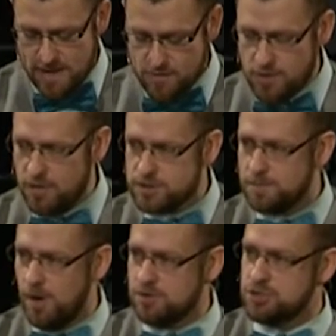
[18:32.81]
You notice
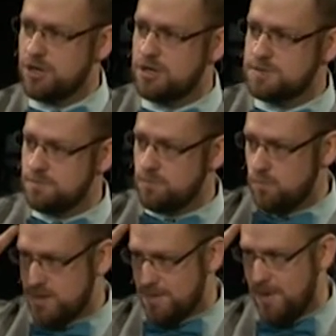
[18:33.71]
Paul starts
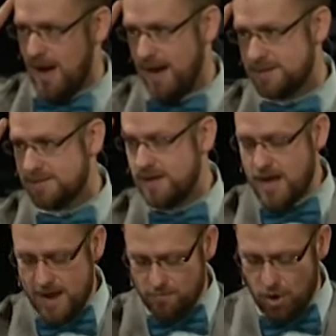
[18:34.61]
with the mind.
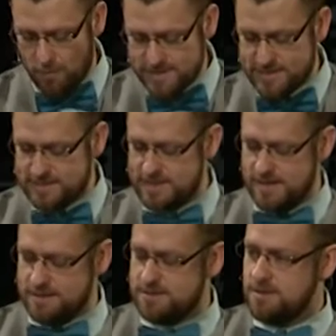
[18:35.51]
In Romans, he
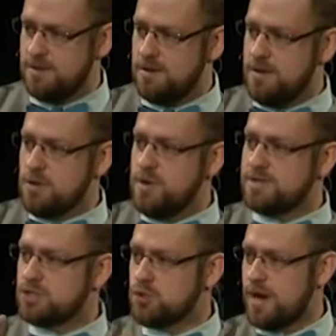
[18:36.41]
says, you need
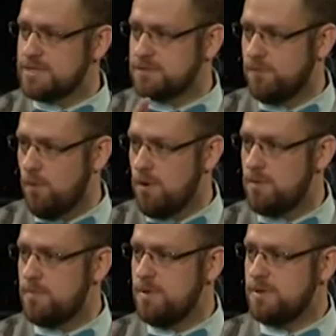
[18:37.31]
to
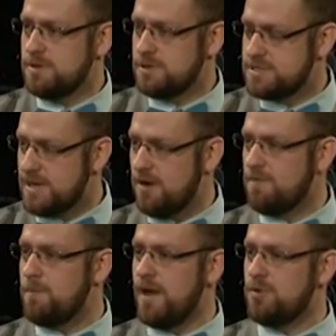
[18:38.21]
transform
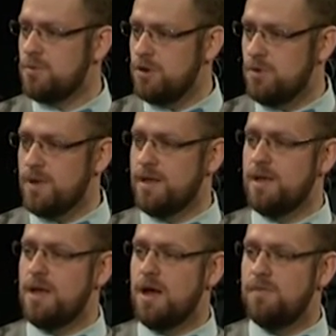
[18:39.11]
yourself by the
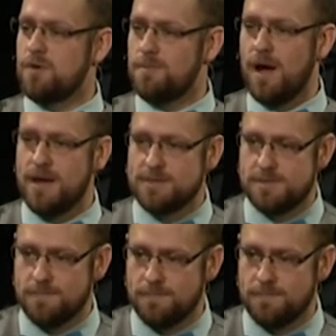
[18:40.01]
renewing of your mind.